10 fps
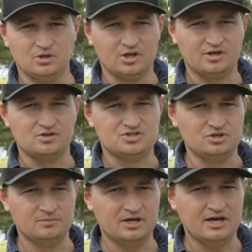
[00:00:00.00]
to a lot of
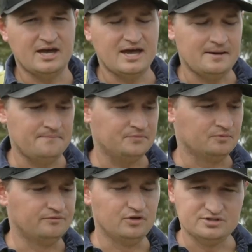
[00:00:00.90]
consumer
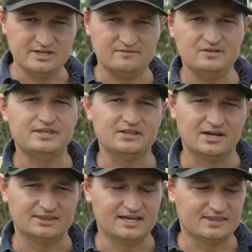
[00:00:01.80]
reviews and everything
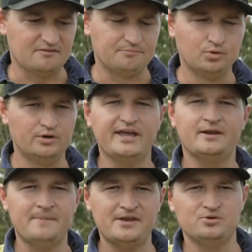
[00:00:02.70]
like that. They've brought out
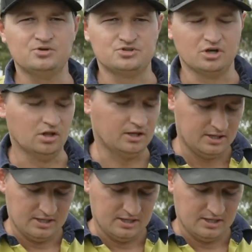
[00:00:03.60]
a manual controller.